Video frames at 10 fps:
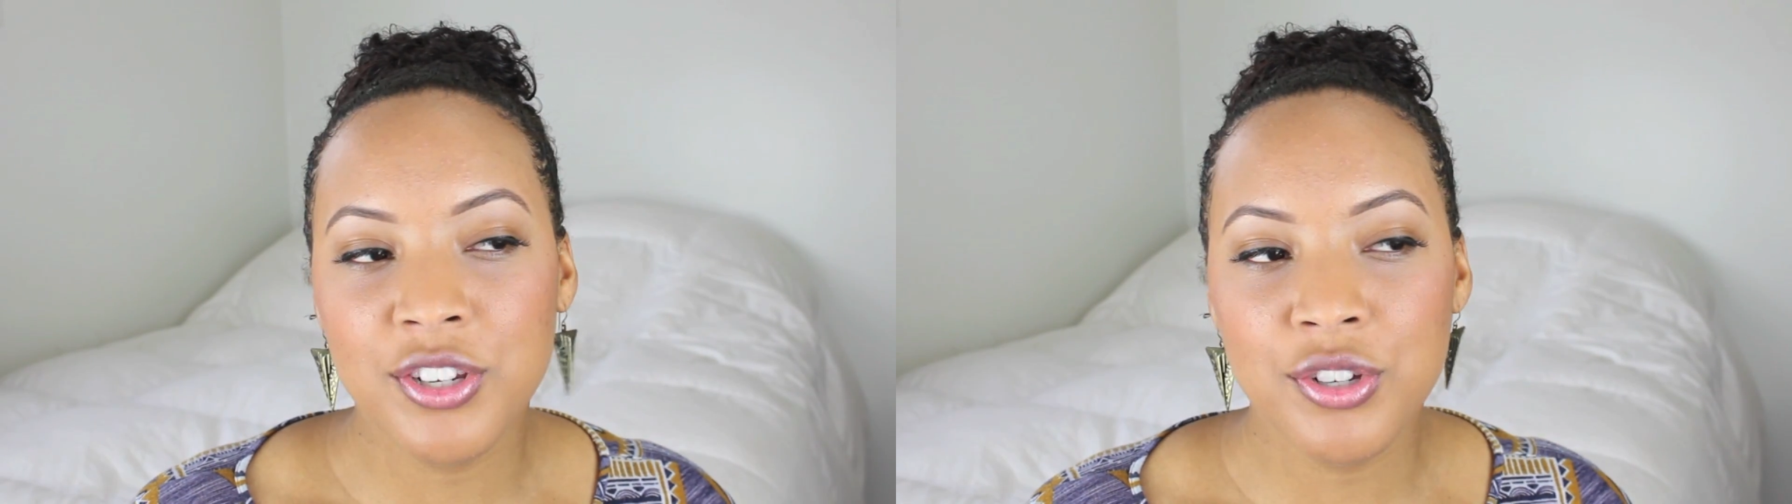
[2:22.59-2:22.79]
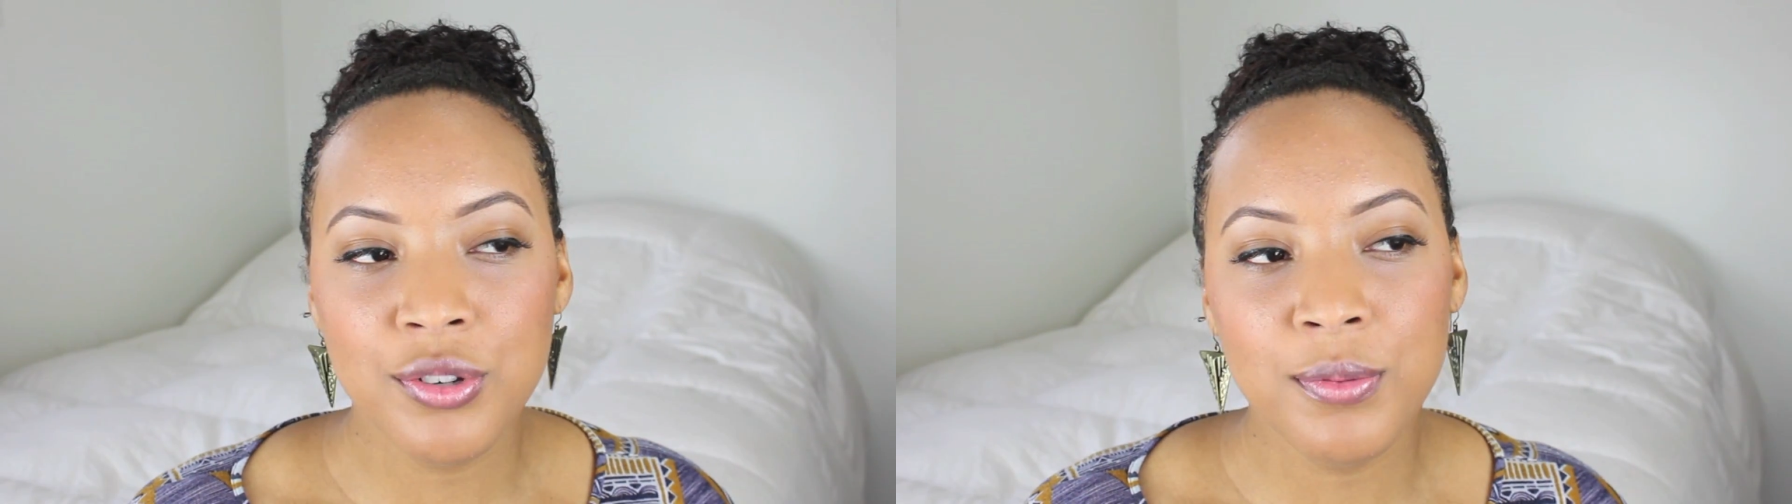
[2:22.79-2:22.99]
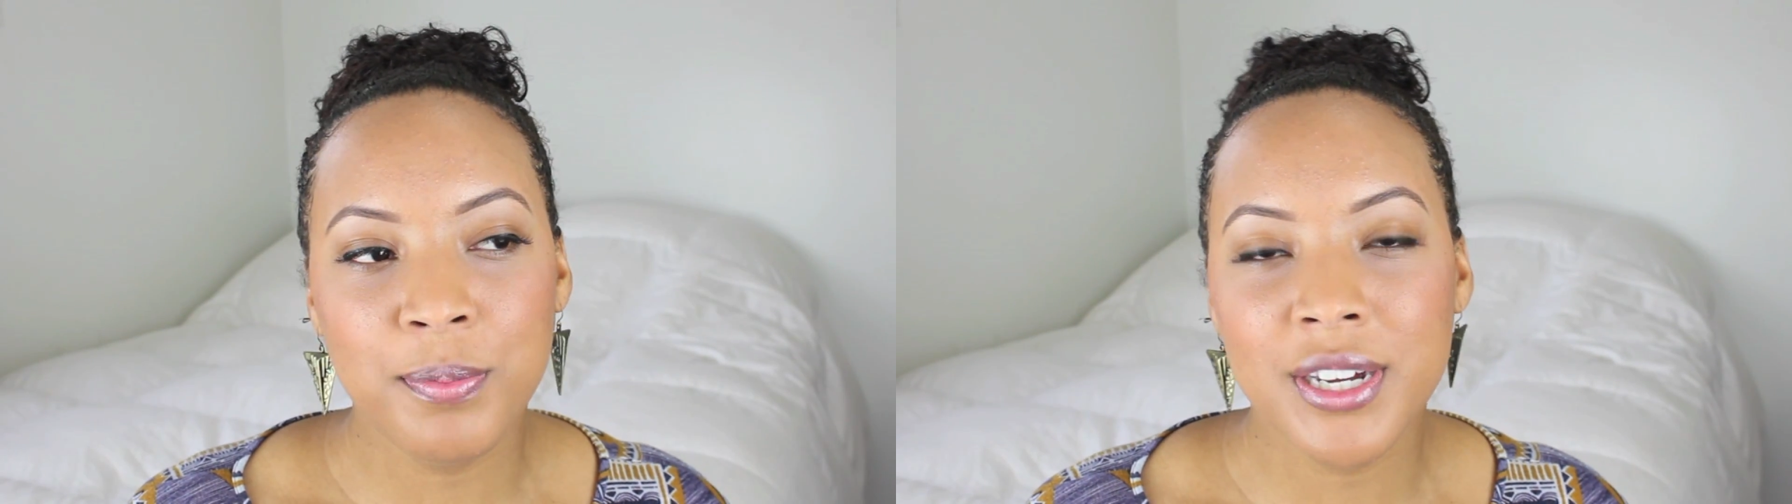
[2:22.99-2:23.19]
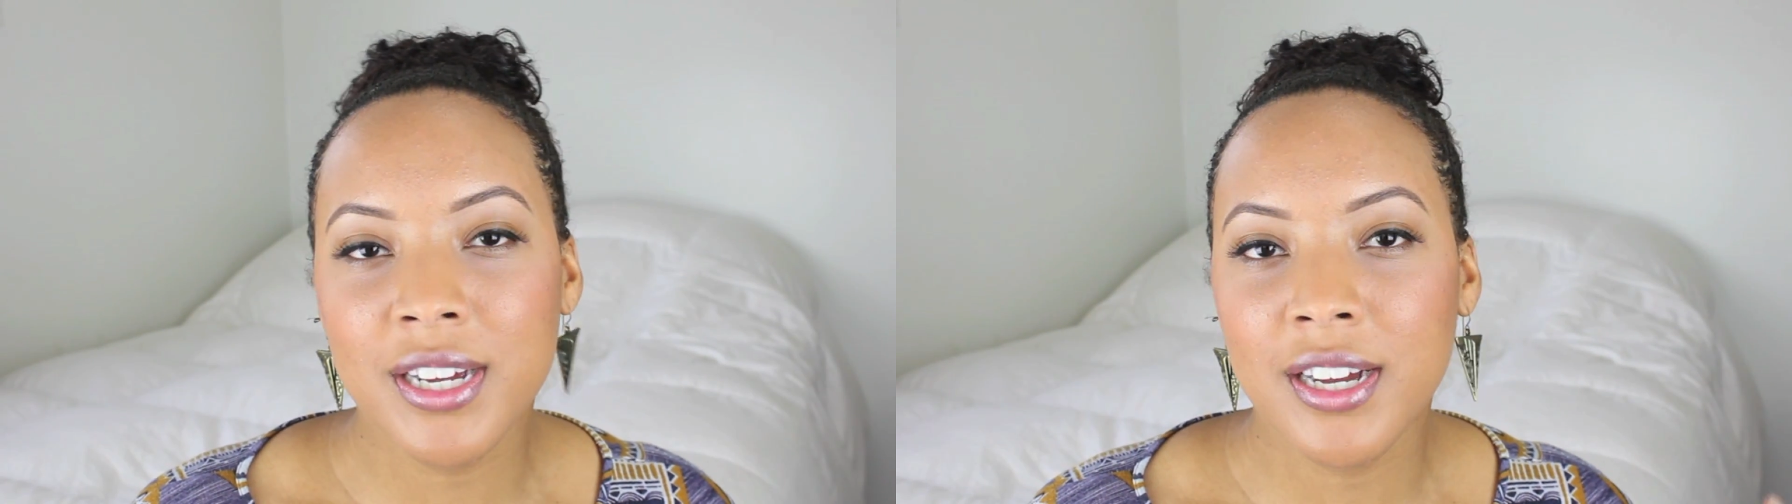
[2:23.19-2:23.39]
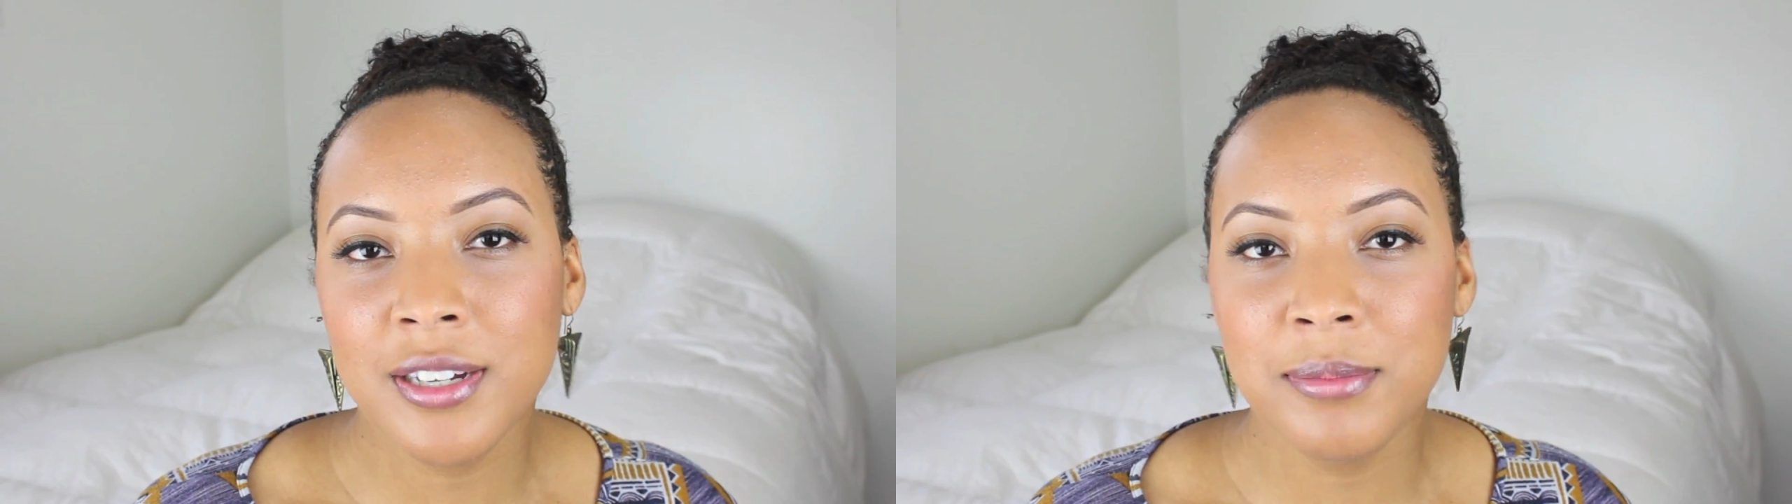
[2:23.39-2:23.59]
do put
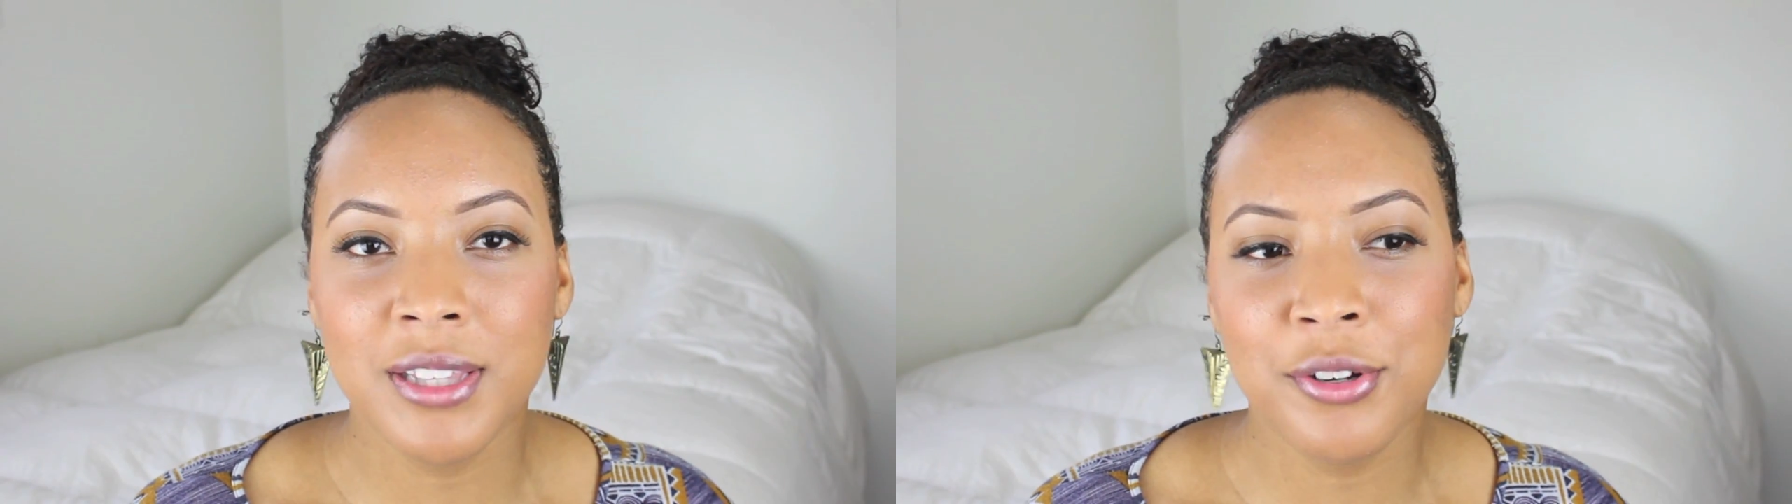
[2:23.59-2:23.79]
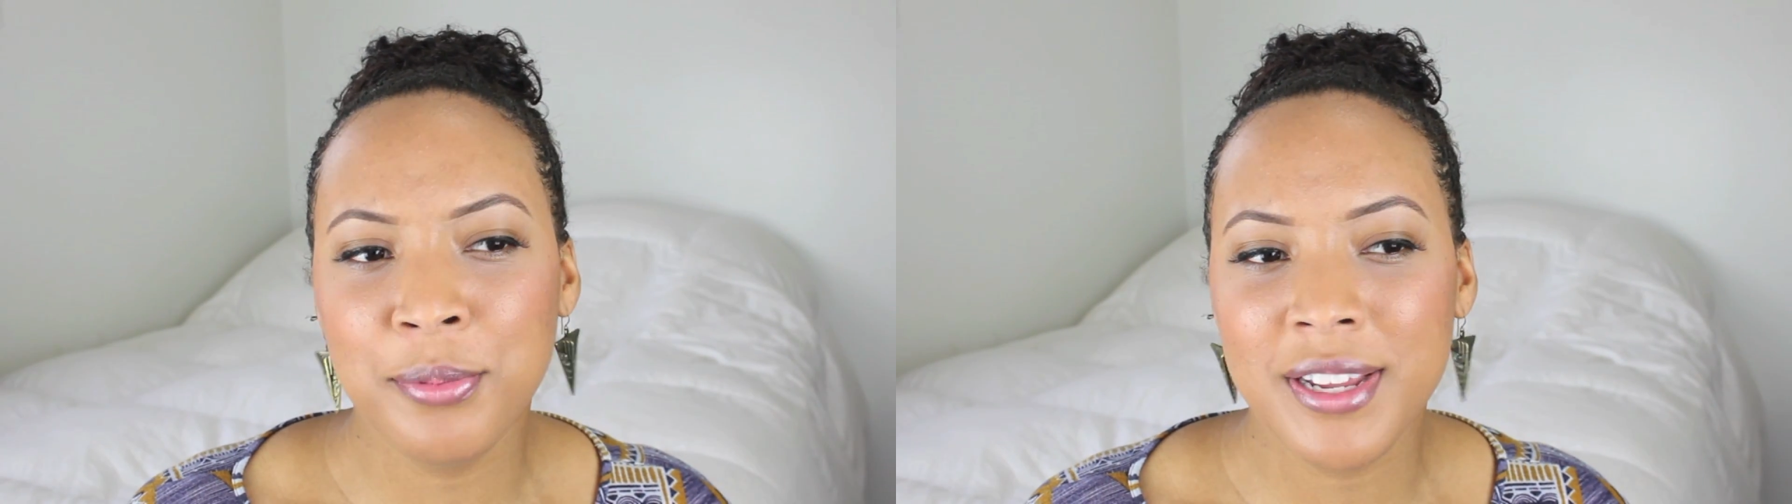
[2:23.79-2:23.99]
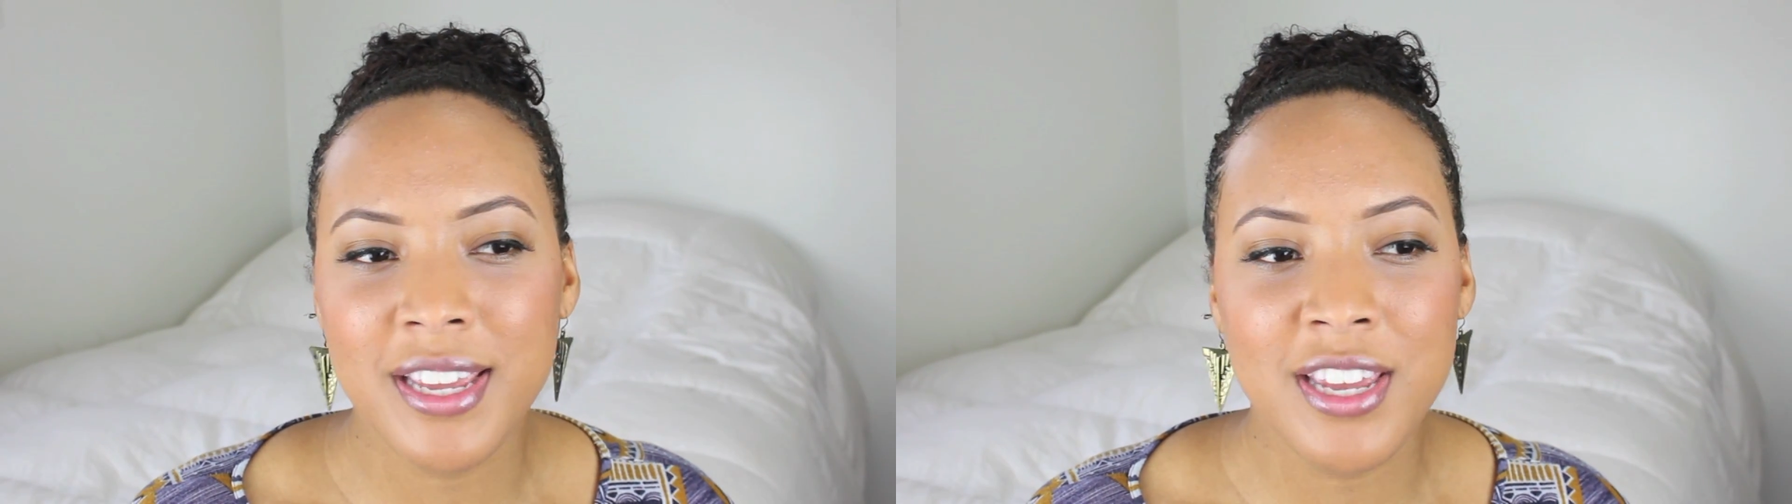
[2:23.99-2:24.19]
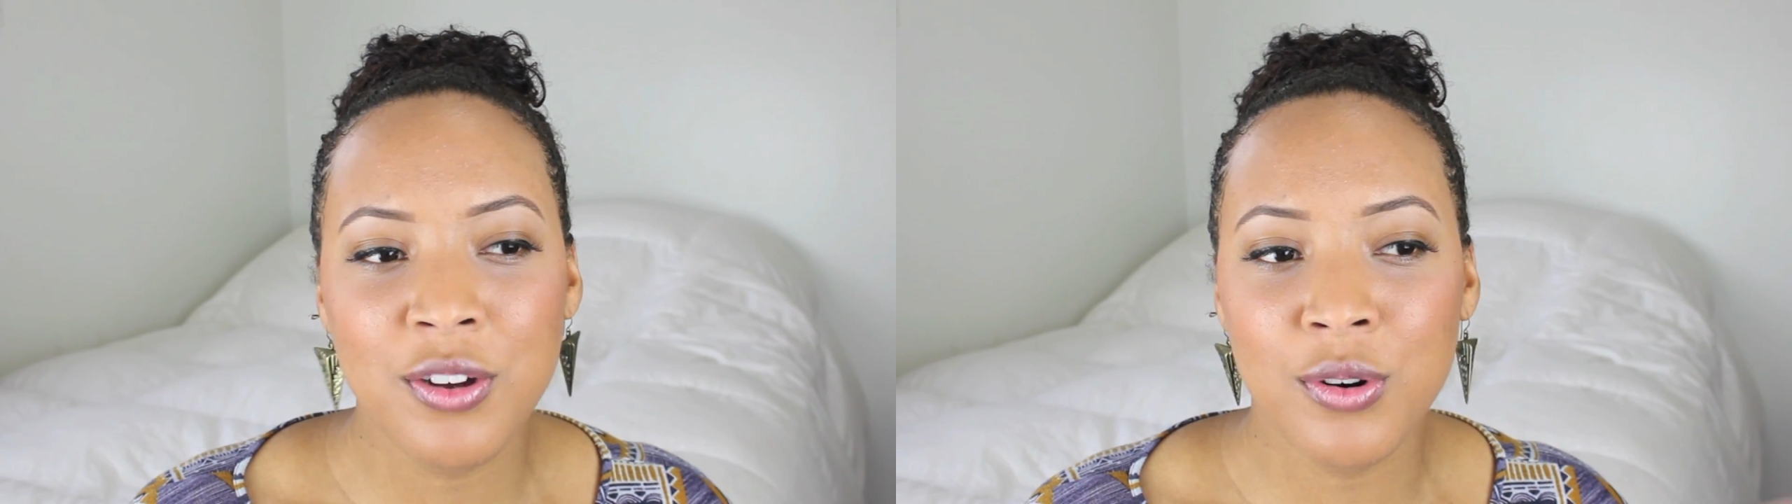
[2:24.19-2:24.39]
a little bit of heat,